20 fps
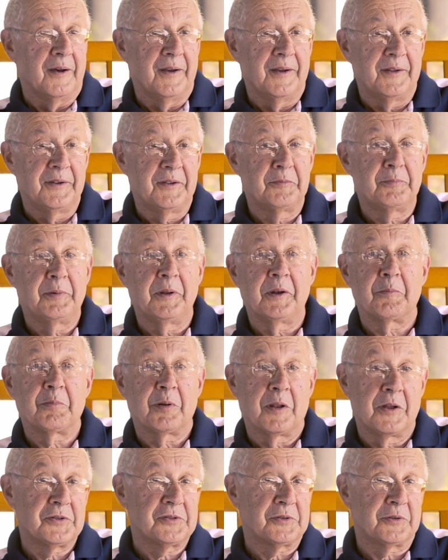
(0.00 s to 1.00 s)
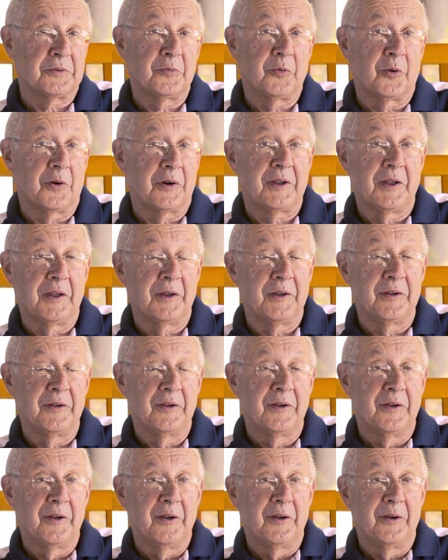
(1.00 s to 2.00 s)
It has been a pleasure working
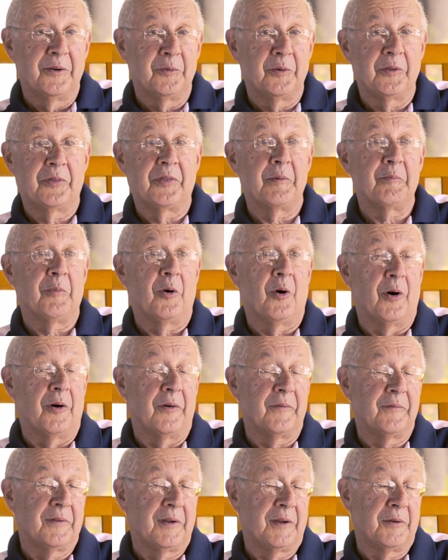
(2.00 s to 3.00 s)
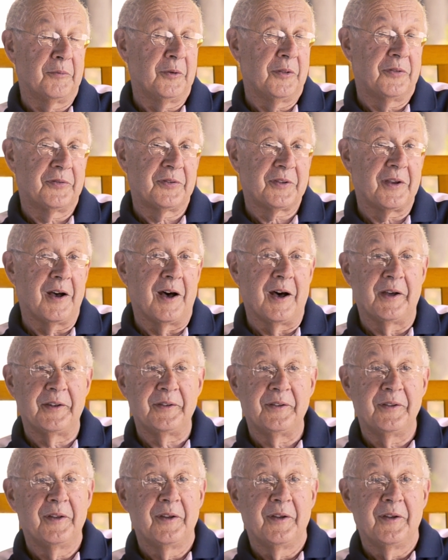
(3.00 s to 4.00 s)
with them all, and with
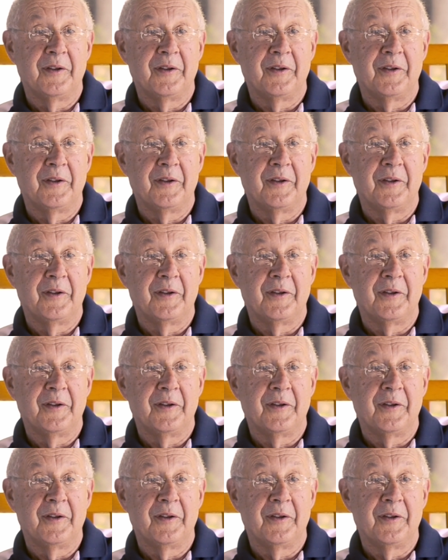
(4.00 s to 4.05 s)
Scott